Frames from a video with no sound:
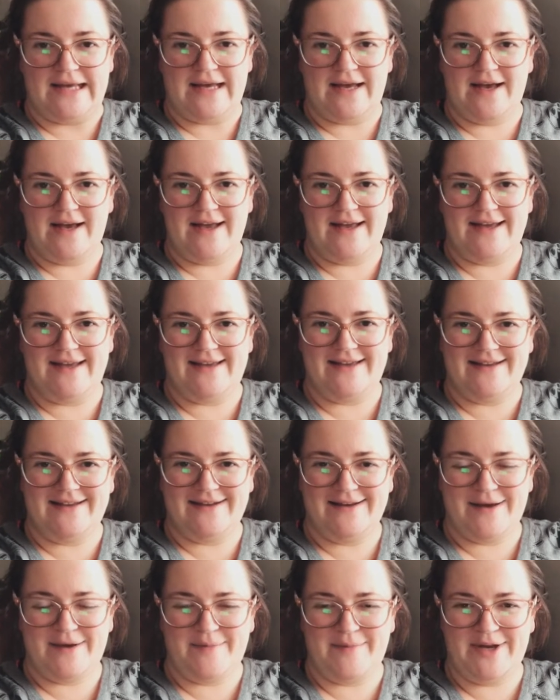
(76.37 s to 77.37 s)
Hi,
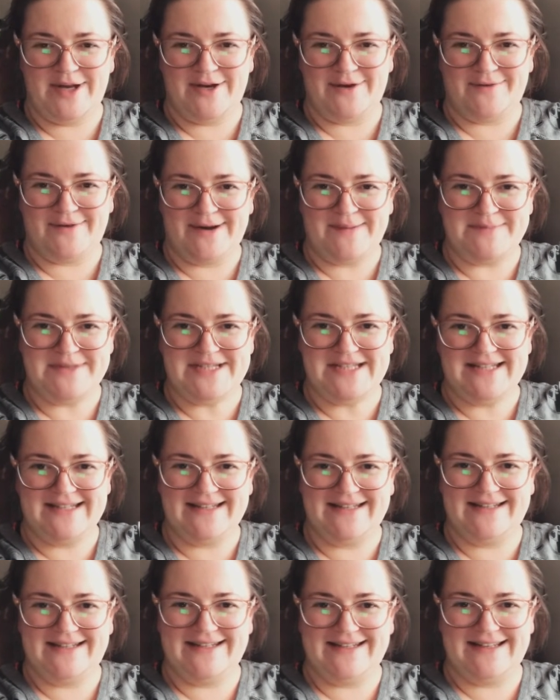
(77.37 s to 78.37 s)
I'm
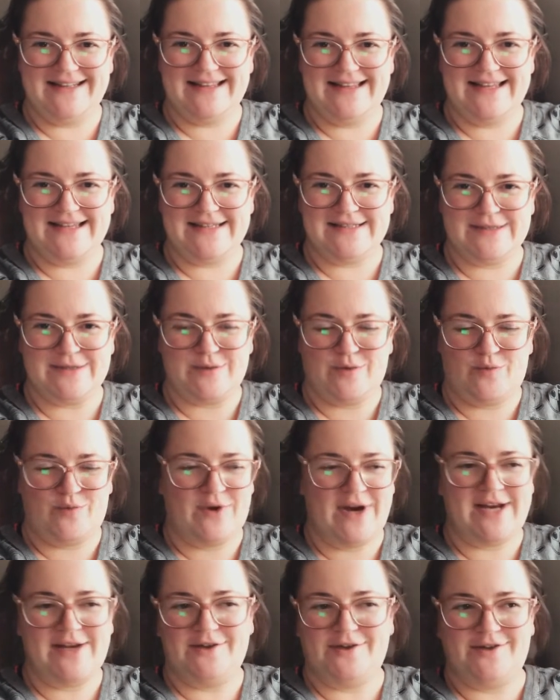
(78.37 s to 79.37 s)
interrupting this
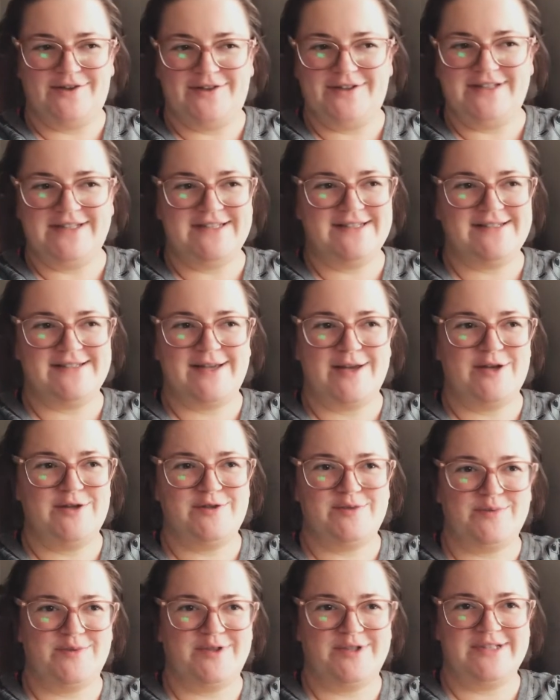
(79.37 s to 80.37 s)
regularly
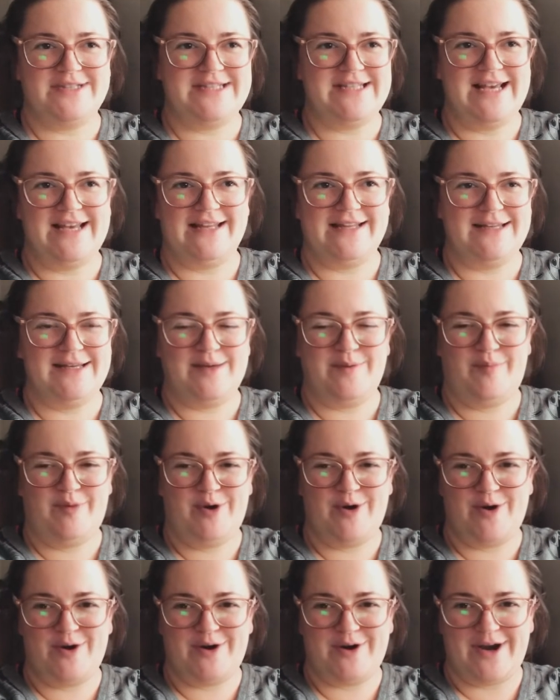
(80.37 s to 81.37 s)
scheduled Dahlia
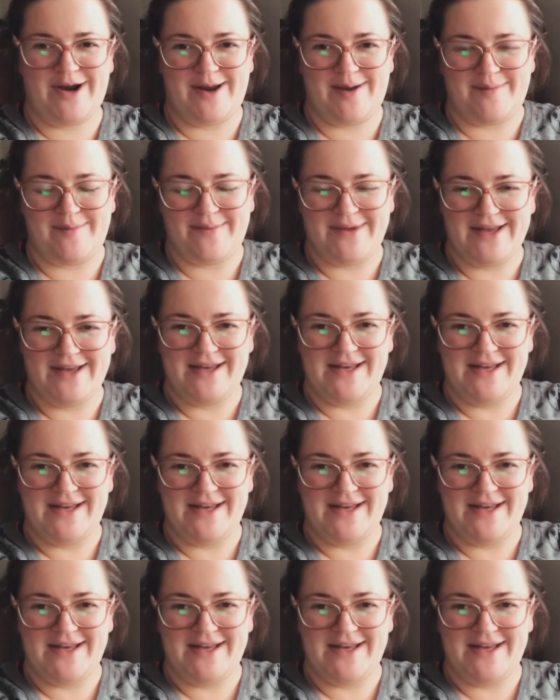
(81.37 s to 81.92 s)
program